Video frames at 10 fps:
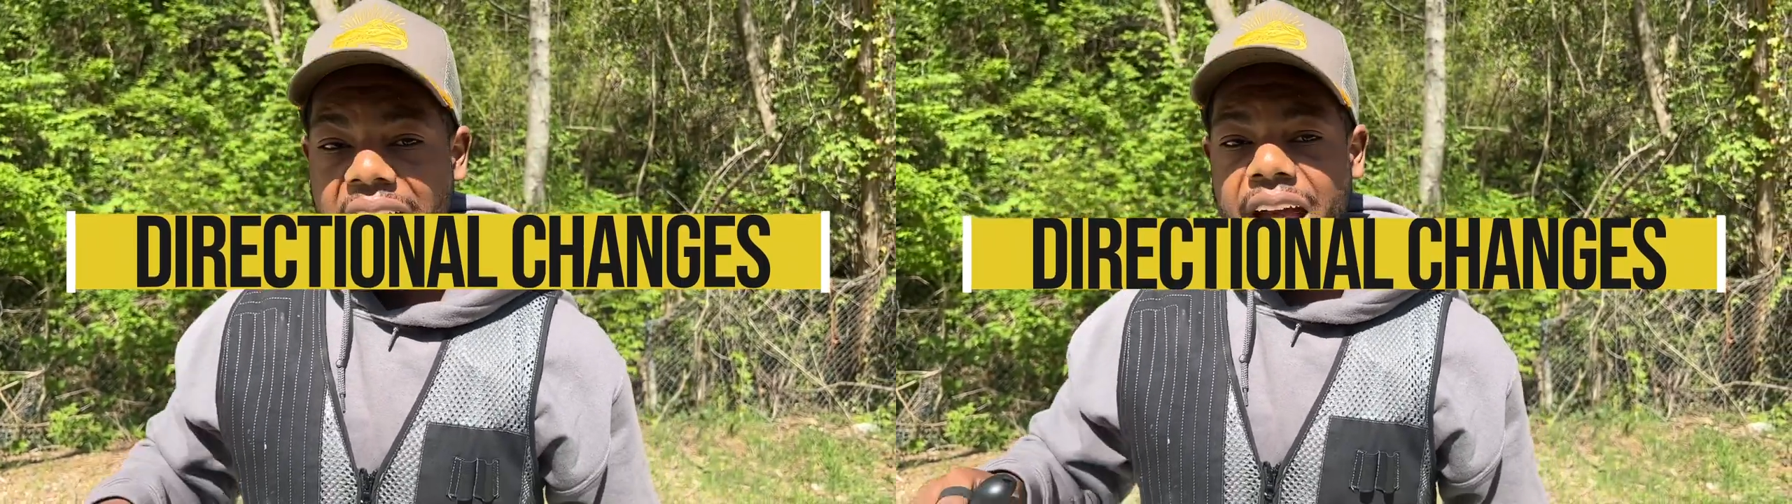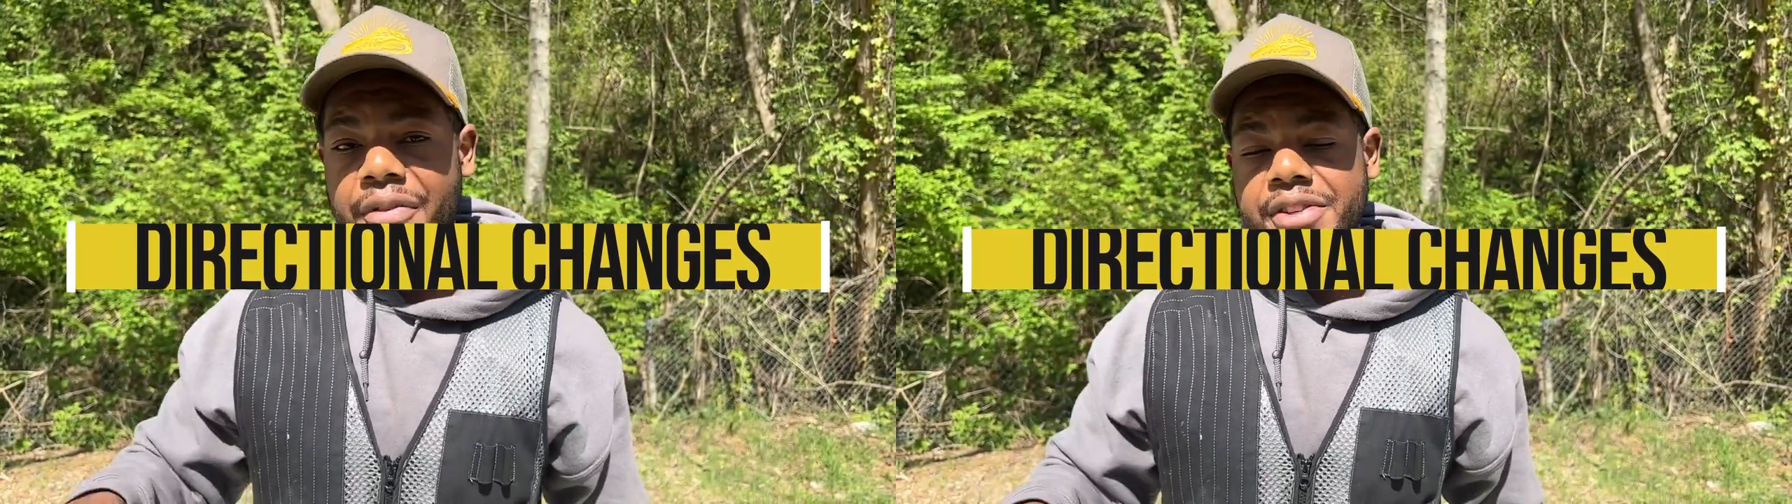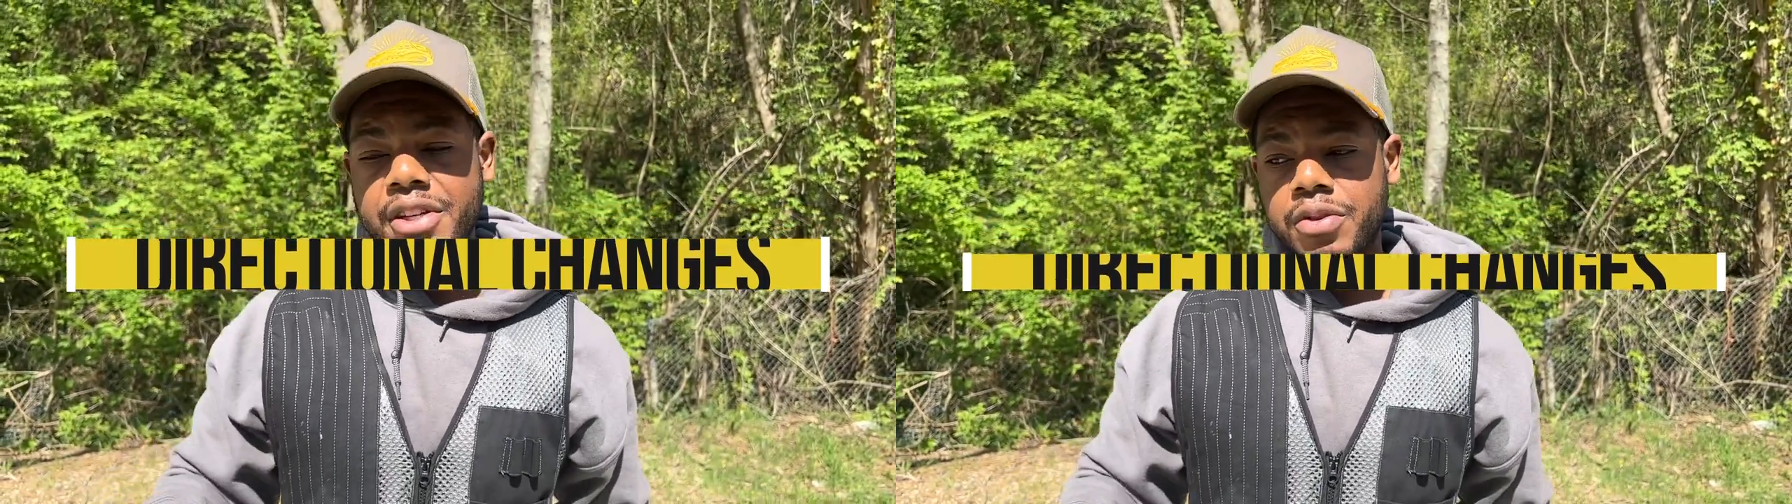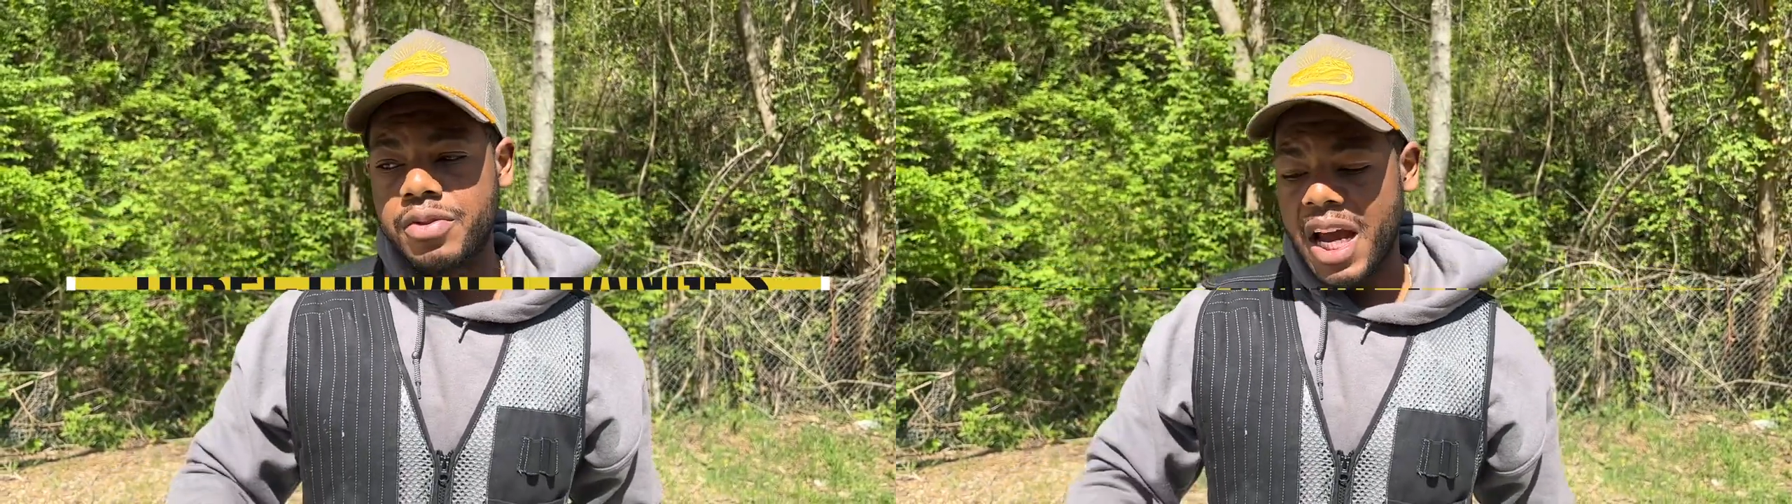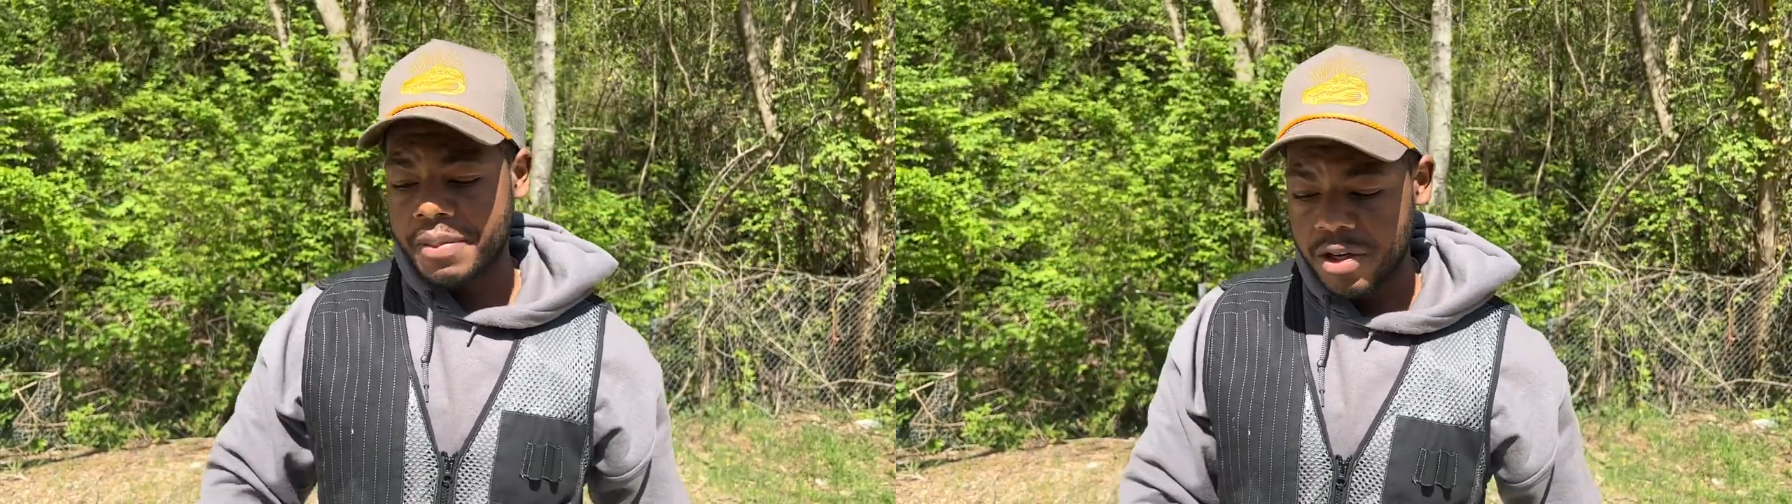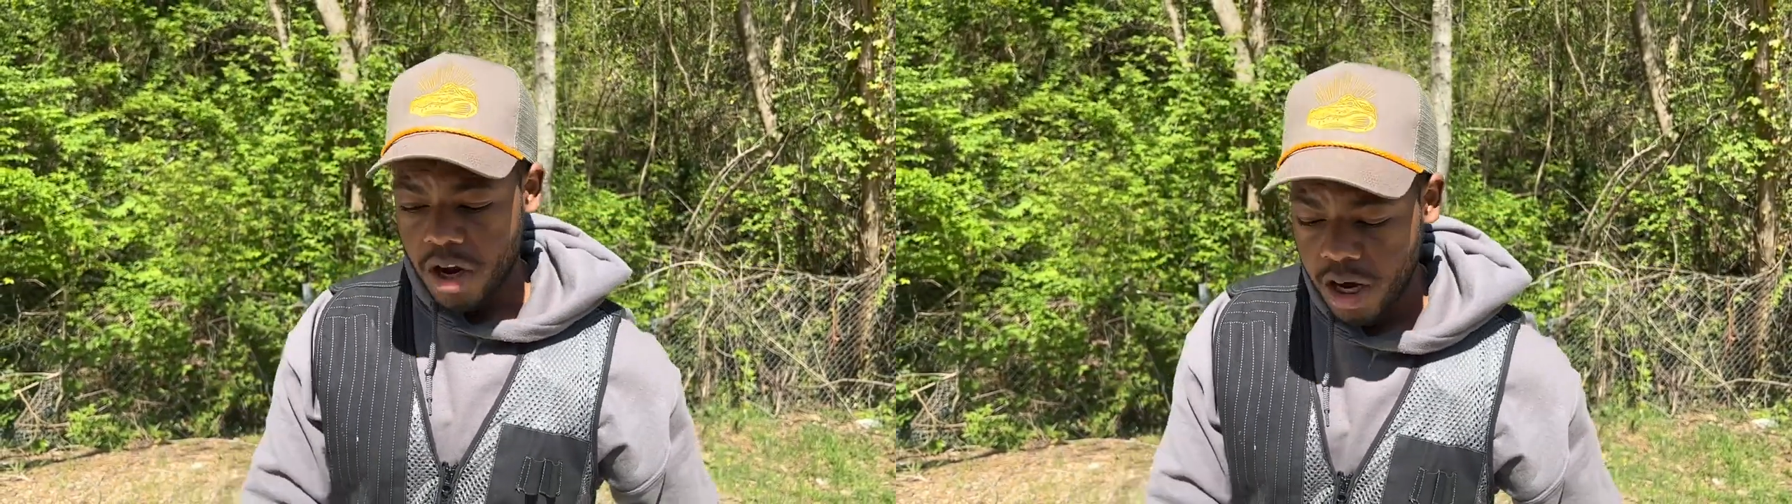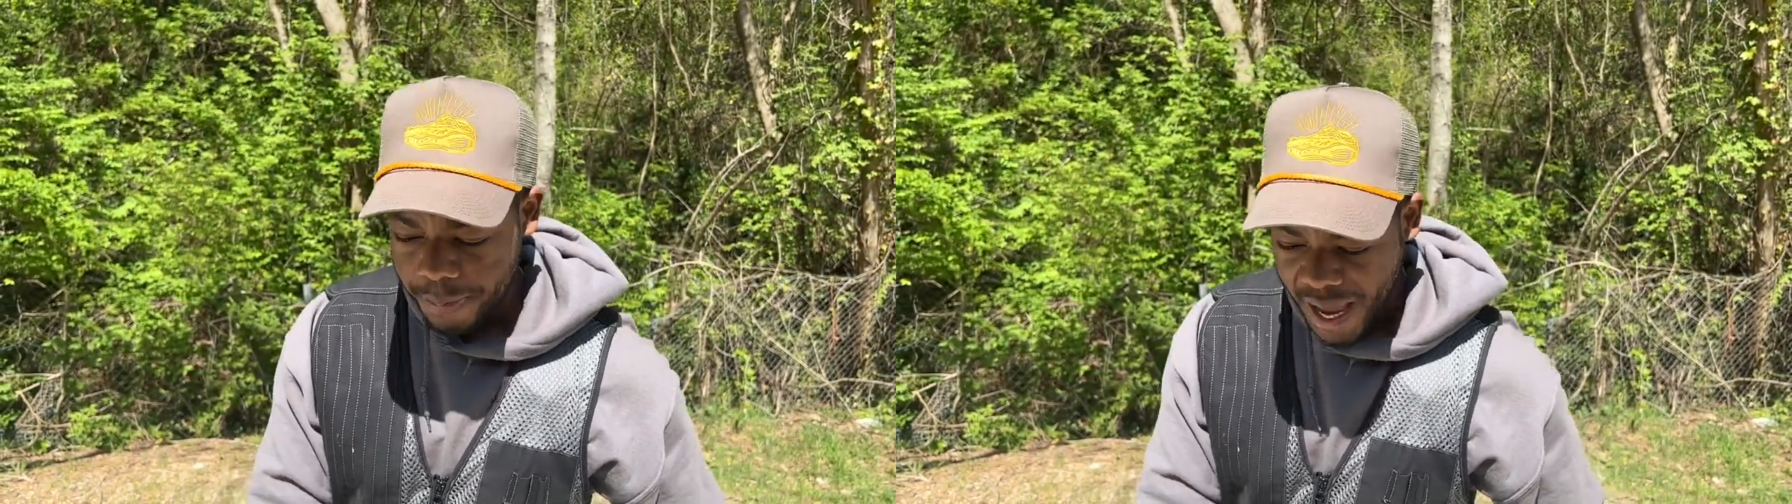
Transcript: Every single time the dog